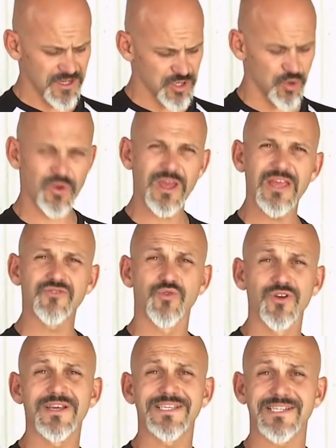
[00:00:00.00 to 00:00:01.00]
So it's
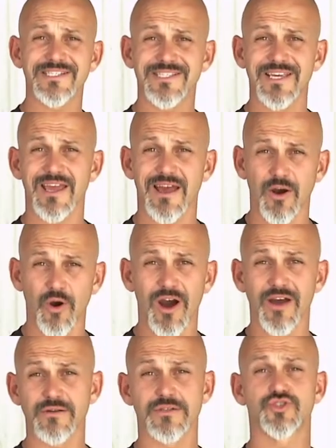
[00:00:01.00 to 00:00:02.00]
real easy to see how
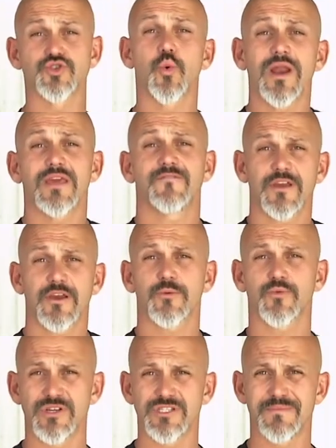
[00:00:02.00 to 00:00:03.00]
120
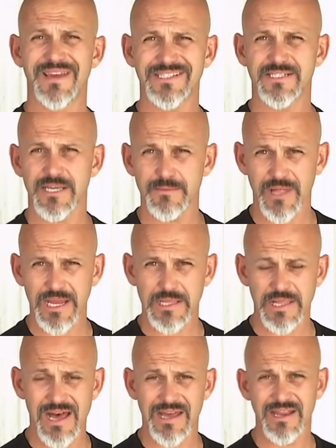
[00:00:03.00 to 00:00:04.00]
fingerprints may seem like a
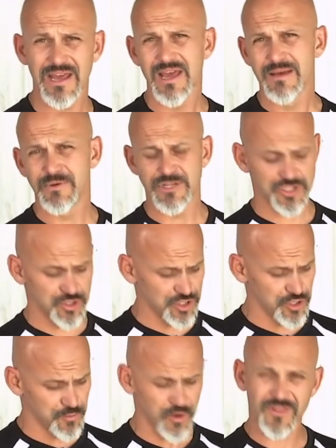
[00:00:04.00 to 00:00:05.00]
lot, but as soon
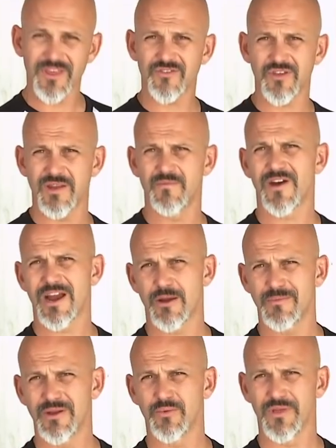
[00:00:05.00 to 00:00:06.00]
as you put this in an
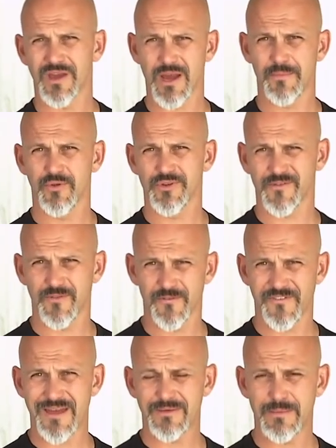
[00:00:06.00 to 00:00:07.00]
environment with a couple of
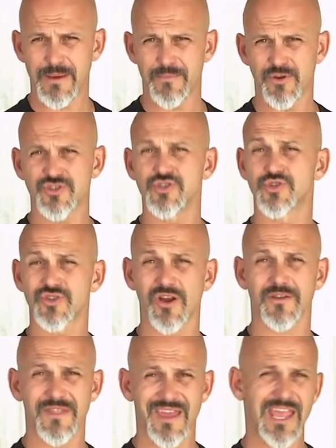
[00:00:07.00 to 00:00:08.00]
different family members, you
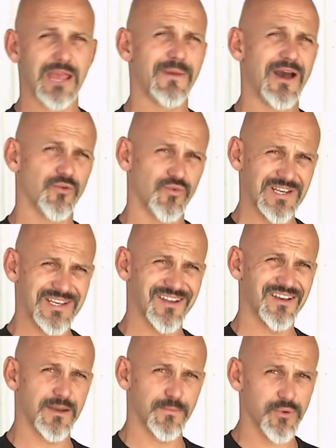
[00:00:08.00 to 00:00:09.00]
start thinking about
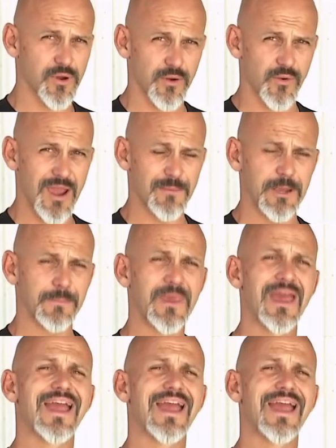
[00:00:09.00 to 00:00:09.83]
redundant programming